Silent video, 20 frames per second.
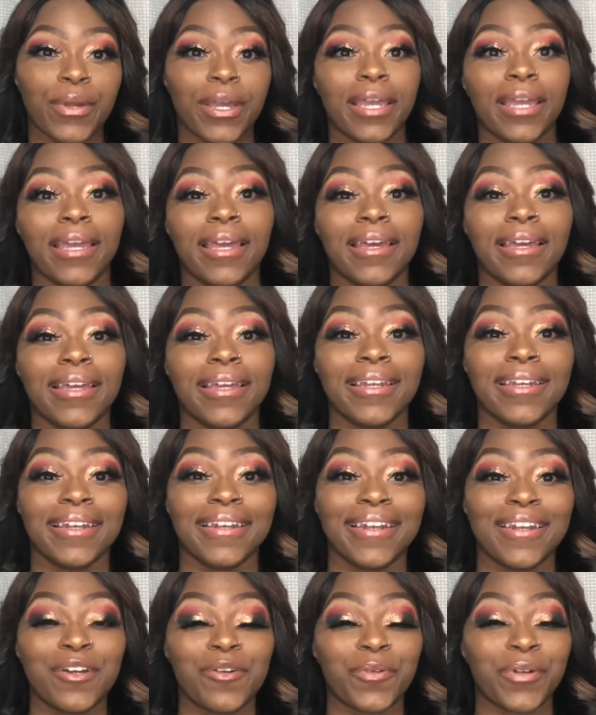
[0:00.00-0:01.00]

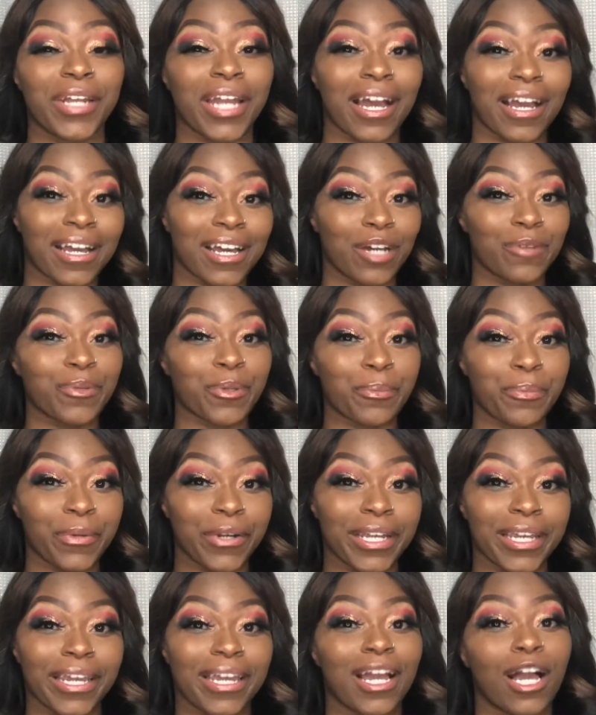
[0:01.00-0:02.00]
and when I come to
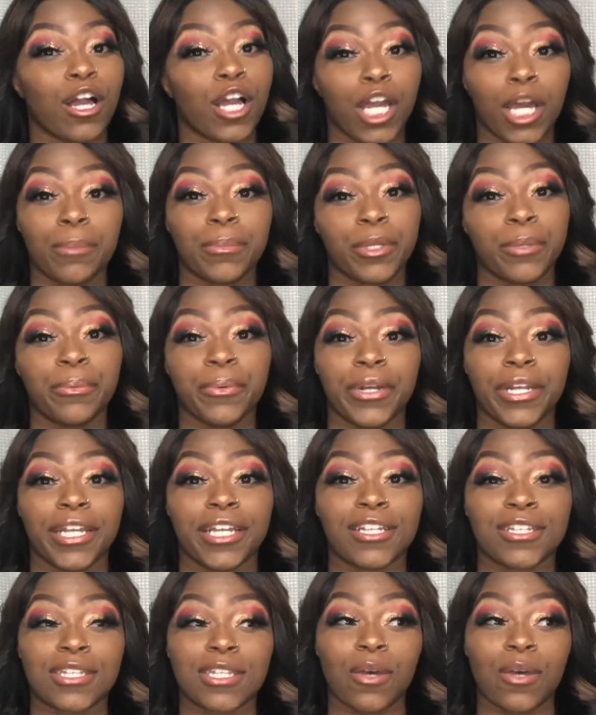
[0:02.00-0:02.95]
bring it, I'll come to bring it.